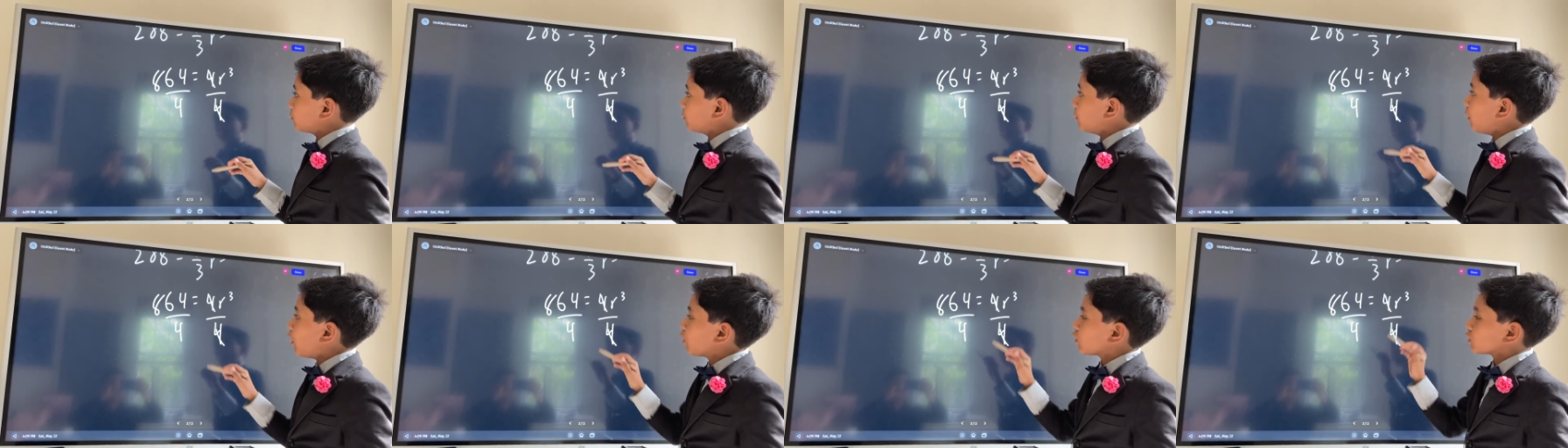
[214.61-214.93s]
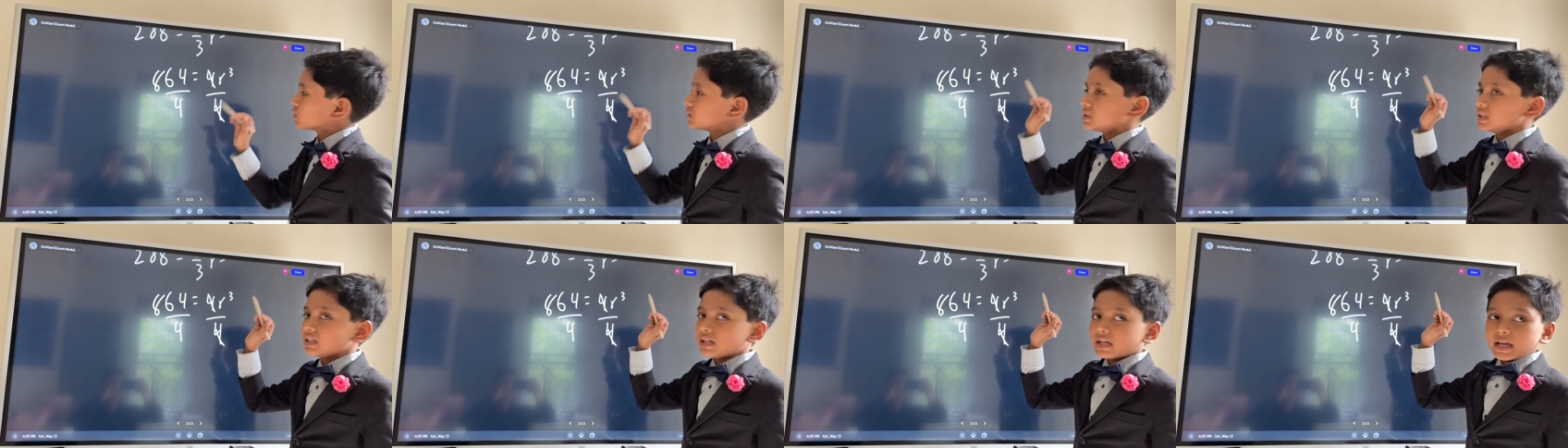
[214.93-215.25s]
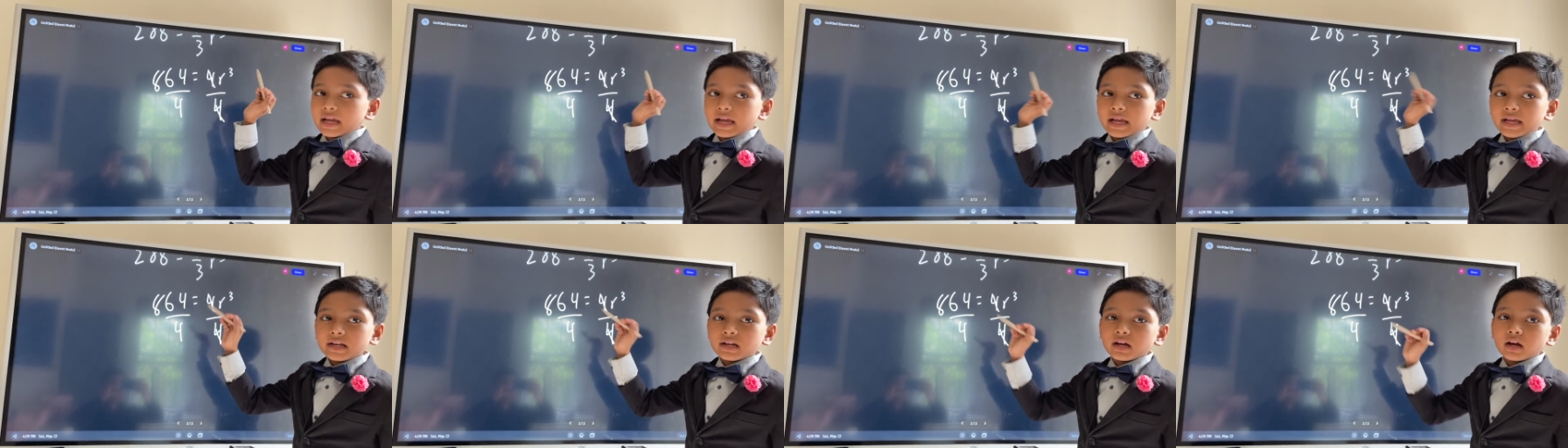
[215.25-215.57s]
parts.
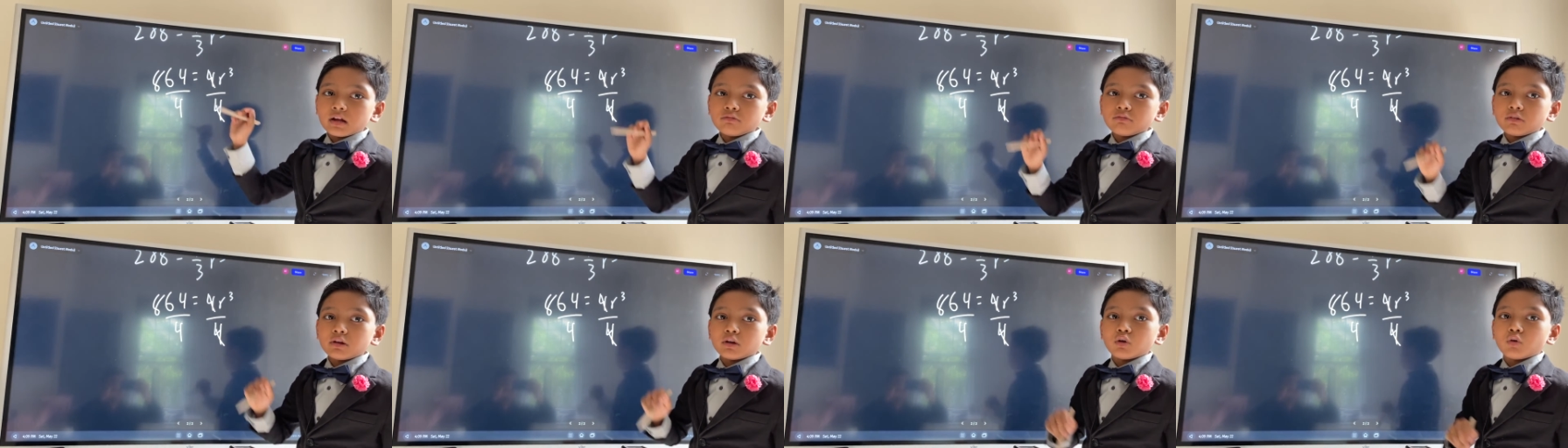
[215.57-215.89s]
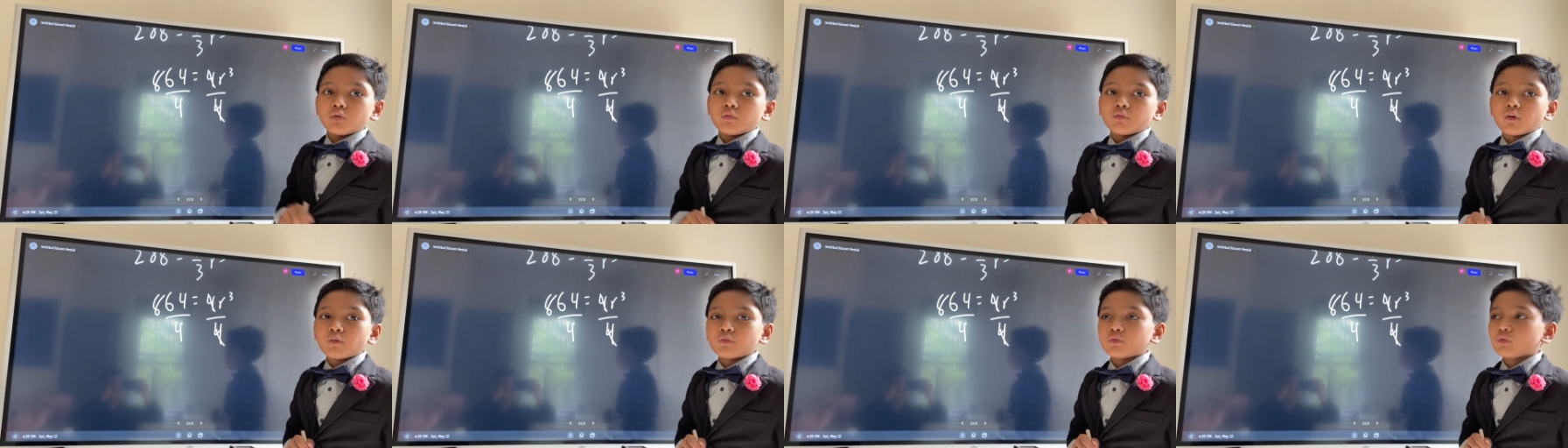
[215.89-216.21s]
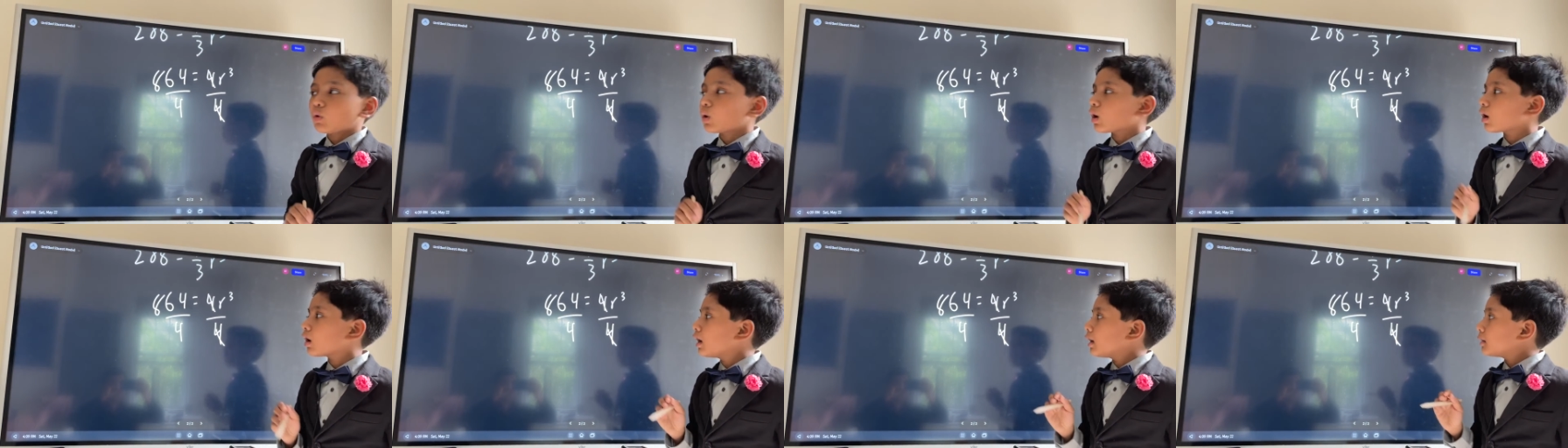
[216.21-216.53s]
800 over 4
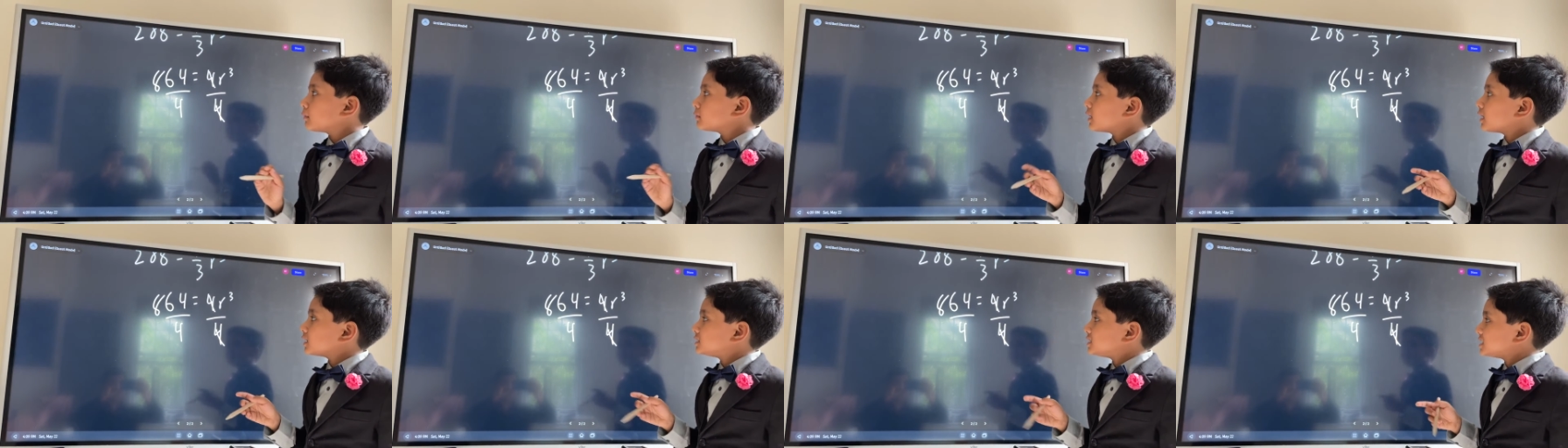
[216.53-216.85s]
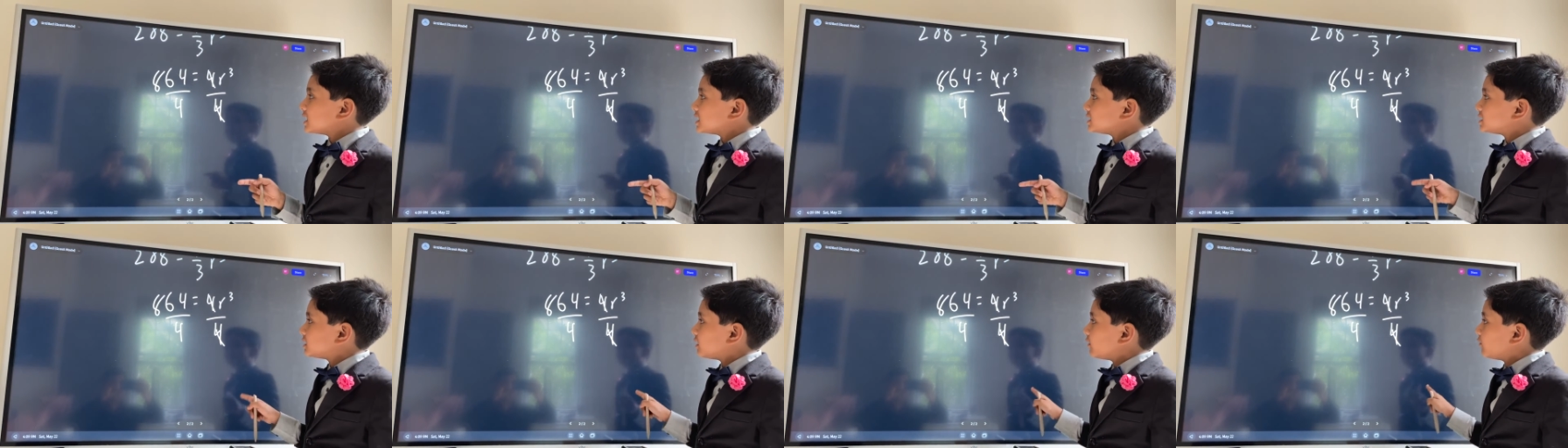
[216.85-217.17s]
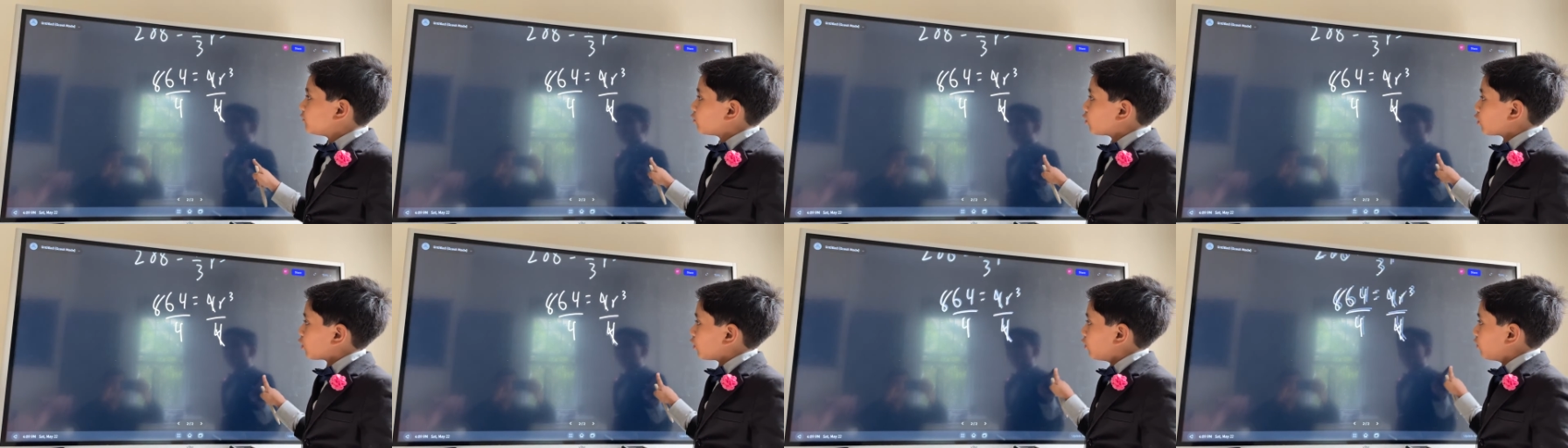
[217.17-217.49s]
plus
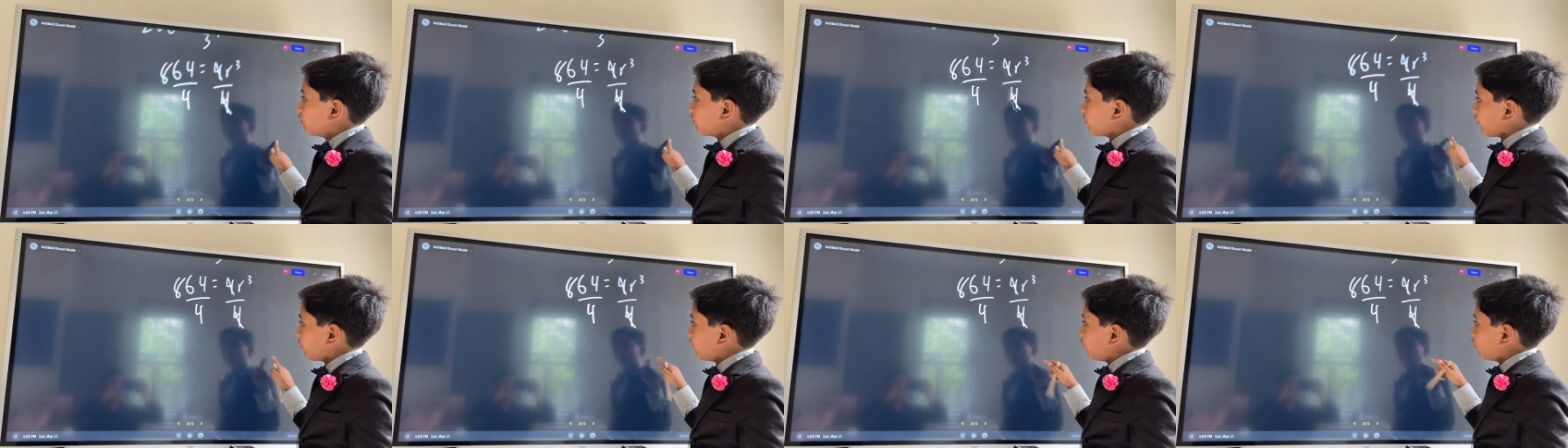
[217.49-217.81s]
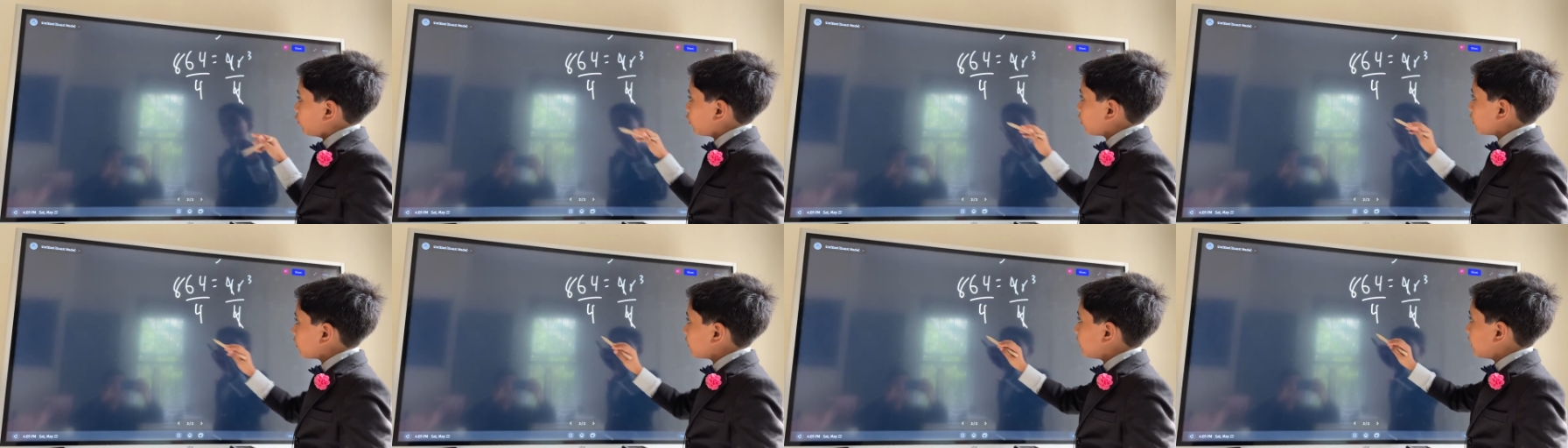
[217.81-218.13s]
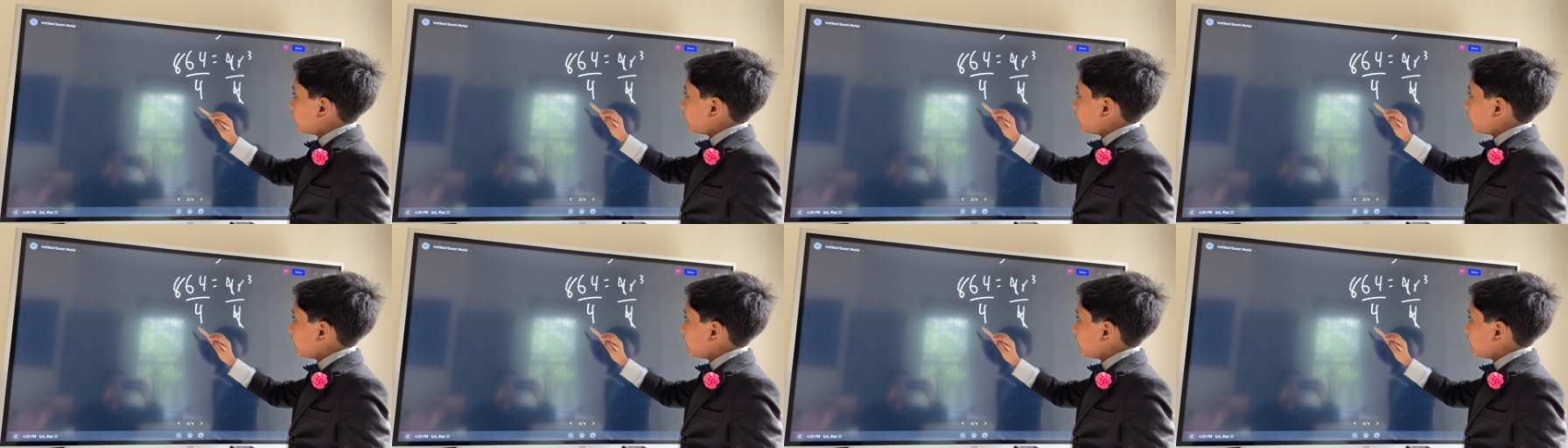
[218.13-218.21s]
64 over 4.